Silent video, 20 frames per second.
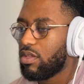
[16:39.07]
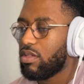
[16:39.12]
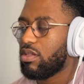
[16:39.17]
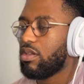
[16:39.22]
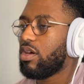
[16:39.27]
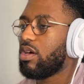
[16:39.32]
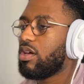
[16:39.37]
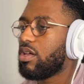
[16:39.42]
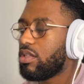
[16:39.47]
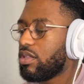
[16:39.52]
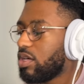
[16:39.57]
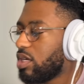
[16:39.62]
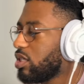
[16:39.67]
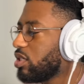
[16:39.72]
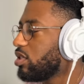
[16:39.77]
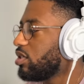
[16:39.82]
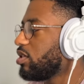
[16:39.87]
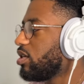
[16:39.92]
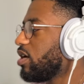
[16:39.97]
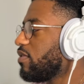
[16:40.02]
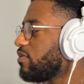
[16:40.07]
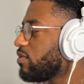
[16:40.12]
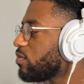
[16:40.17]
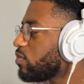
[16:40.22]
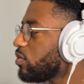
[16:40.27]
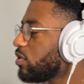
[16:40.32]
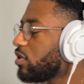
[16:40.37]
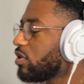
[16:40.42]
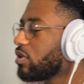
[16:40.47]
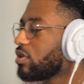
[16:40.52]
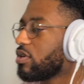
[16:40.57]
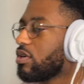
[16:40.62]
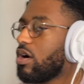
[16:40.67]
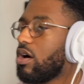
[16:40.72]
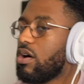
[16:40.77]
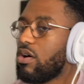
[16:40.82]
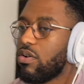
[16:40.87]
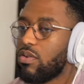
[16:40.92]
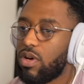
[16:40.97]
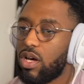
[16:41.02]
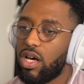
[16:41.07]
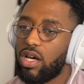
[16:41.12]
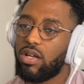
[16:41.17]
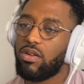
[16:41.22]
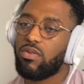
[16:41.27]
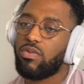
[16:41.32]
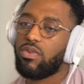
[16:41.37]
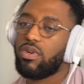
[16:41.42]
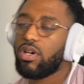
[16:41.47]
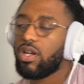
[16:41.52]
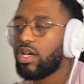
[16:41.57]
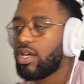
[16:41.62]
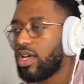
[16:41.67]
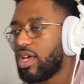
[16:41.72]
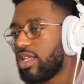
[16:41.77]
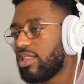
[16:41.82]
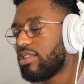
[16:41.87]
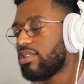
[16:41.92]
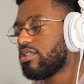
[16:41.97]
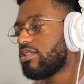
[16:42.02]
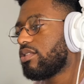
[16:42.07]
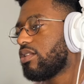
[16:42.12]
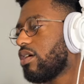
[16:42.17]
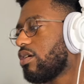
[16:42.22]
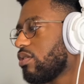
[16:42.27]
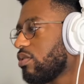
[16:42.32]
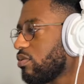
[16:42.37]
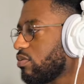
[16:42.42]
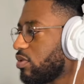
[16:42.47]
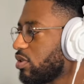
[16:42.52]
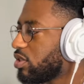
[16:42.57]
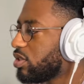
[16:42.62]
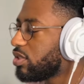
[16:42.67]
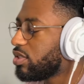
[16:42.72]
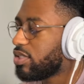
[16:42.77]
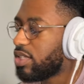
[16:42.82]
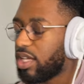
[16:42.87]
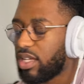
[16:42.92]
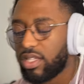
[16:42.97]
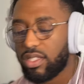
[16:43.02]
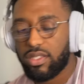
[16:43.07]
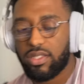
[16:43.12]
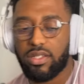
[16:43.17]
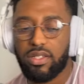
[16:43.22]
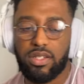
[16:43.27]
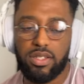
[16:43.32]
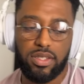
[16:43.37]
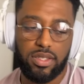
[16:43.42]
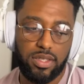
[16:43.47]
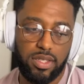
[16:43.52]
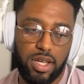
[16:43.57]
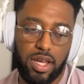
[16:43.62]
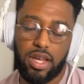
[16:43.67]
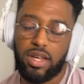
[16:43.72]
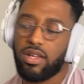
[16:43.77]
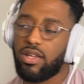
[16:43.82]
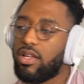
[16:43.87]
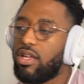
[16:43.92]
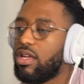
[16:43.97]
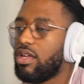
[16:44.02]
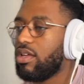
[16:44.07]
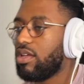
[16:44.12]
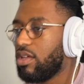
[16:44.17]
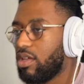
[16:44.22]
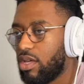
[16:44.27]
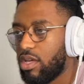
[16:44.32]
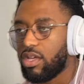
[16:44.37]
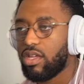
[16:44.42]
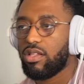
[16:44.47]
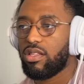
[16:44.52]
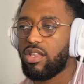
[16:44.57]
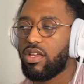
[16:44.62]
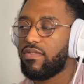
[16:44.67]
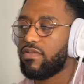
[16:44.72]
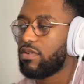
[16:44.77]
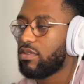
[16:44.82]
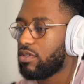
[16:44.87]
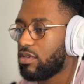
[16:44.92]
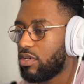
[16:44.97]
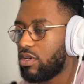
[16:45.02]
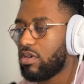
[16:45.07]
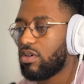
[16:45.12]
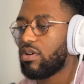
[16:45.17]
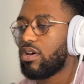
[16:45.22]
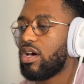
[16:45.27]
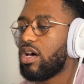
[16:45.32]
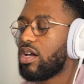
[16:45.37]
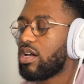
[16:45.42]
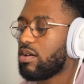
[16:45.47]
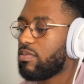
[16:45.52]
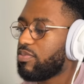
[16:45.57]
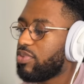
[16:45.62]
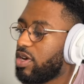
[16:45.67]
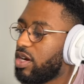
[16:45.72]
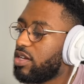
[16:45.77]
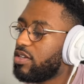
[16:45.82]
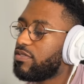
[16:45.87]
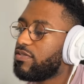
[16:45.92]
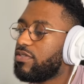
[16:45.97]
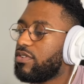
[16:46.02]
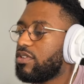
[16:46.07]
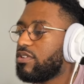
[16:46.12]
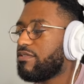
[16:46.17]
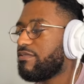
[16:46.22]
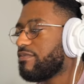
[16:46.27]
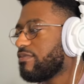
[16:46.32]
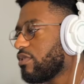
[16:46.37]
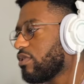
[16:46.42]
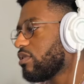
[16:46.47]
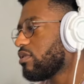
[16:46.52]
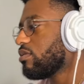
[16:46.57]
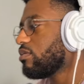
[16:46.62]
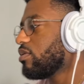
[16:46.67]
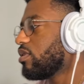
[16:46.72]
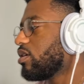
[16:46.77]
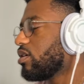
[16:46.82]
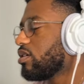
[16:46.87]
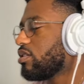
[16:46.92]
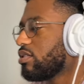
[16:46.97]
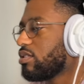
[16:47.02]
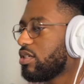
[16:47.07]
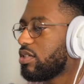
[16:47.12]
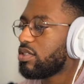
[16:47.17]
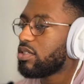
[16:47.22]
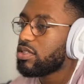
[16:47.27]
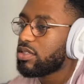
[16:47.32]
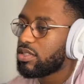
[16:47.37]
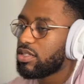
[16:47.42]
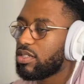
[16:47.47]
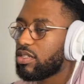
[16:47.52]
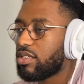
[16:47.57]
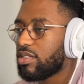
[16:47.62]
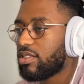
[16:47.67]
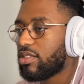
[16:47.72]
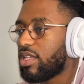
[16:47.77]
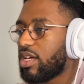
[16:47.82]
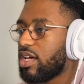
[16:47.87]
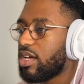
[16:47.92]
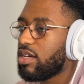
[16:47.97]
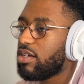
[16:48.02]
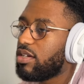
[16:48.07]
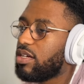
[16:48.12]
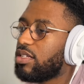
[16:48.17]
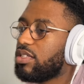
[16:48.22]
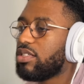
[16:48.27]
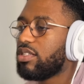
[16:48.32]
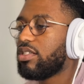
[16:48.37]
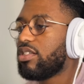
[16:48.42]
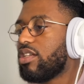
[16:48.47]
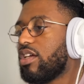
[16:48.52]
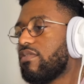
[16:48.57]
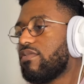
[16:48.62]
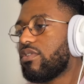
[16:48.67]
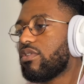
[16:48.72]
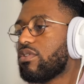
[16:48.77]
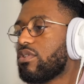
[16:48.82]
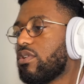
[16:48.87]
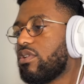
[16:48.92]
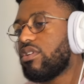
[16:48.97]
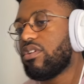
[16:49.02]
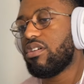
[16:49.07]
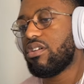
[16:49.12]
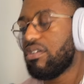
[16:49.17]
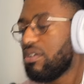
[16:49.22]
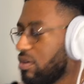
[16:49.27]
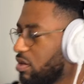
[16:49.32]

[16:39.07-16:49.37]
Yeah, that shit never wanna go. I don't wanna hit the door. What she take it to the top? Never know. I got plans for the fall. That shit never gonna.